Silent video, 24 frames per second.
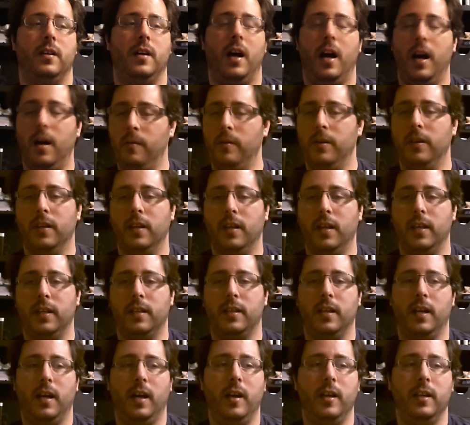I
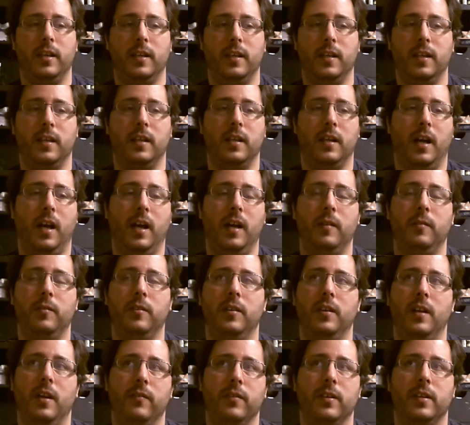
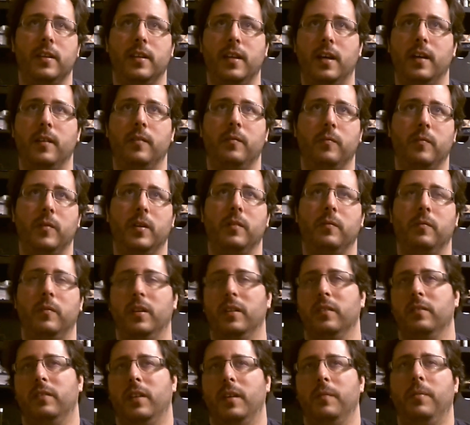never did that
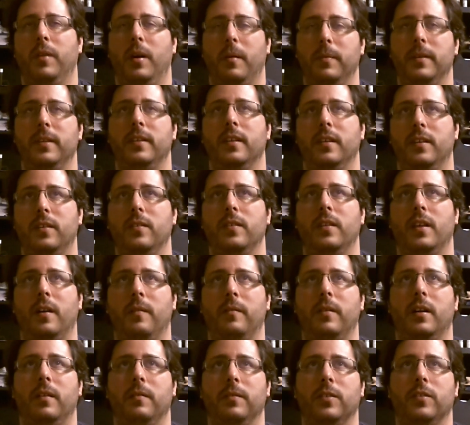well, I probably did do that
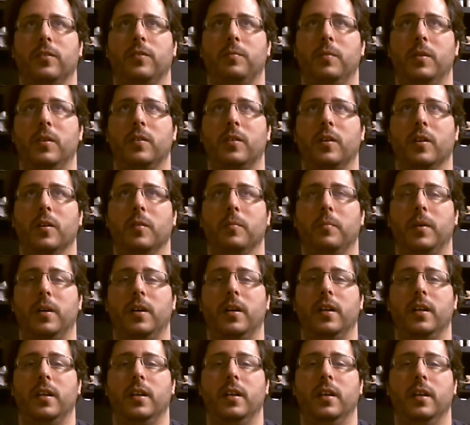when I was a smoker,
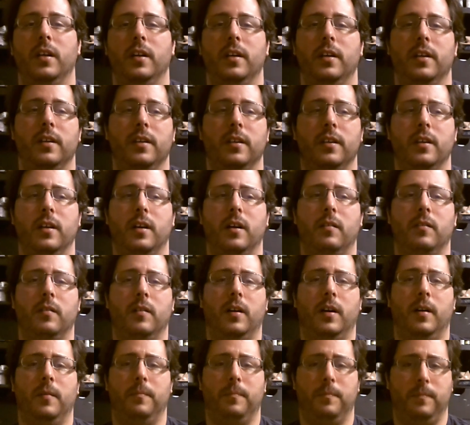but, you
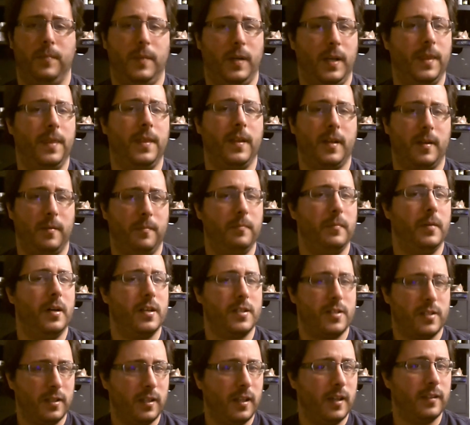know, I think I'm
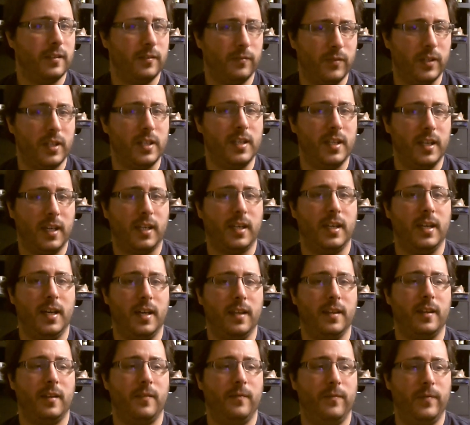much less of a dick
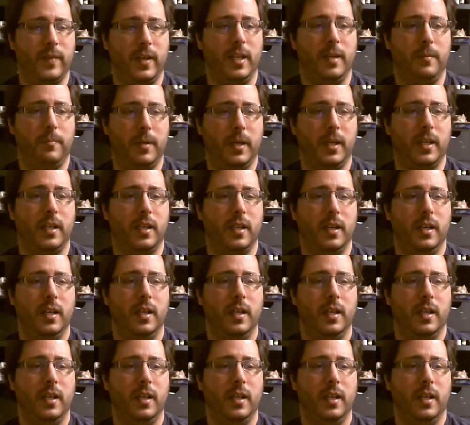now that I'm vaping.